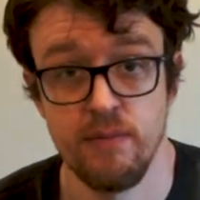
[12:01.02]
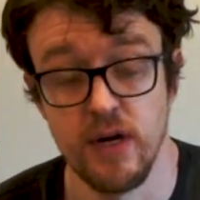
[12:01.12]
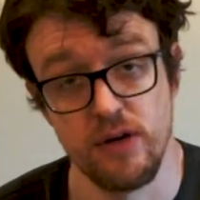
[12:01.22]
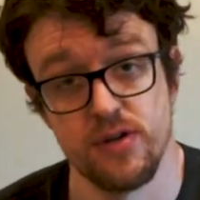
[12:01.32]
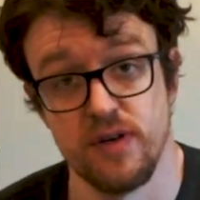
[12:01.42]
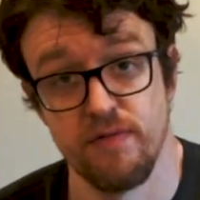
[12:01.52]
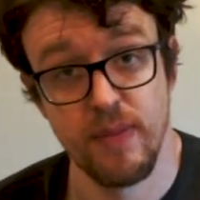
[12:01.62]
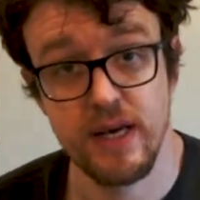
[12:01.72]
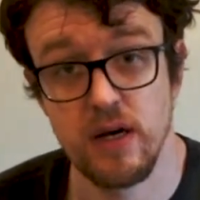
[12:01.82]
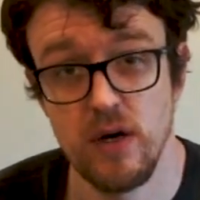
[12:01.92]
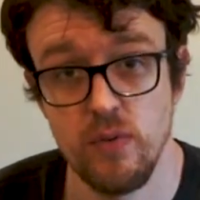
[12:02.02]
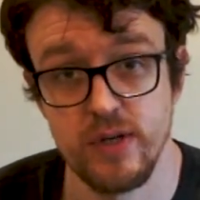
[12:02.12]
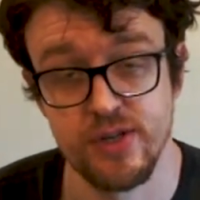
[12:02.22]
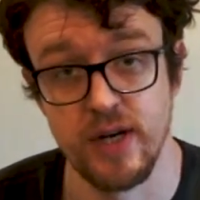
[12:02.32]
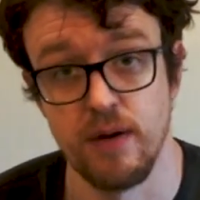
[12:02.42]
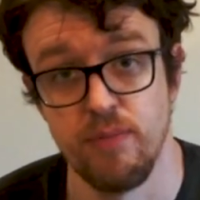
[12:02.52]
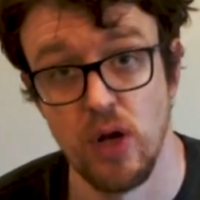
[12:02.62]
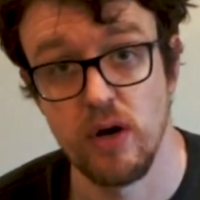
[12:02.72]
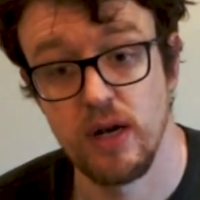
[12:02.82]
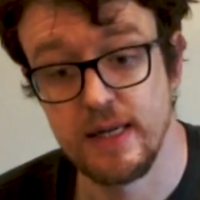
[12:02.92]
Microsoft MakeCode, which is like a
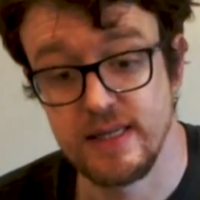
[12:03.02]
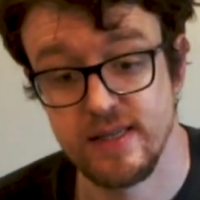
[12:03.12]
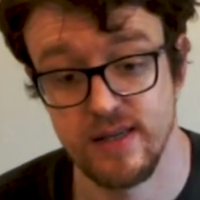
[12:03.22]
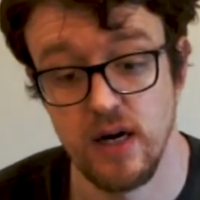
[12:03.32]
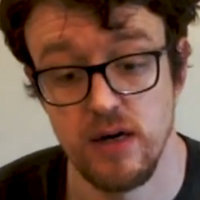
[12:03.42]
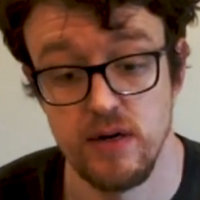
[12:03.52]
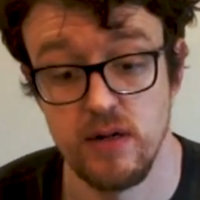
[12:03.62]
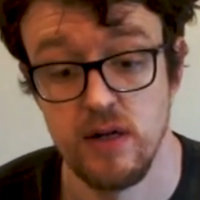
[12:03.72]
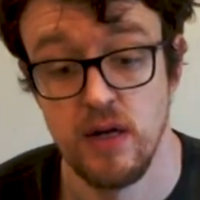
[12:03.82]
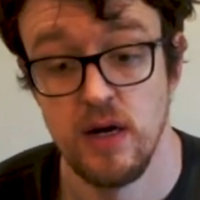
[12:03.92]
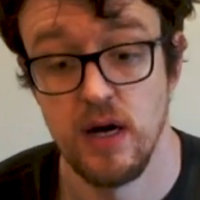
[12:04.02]
Blockly style,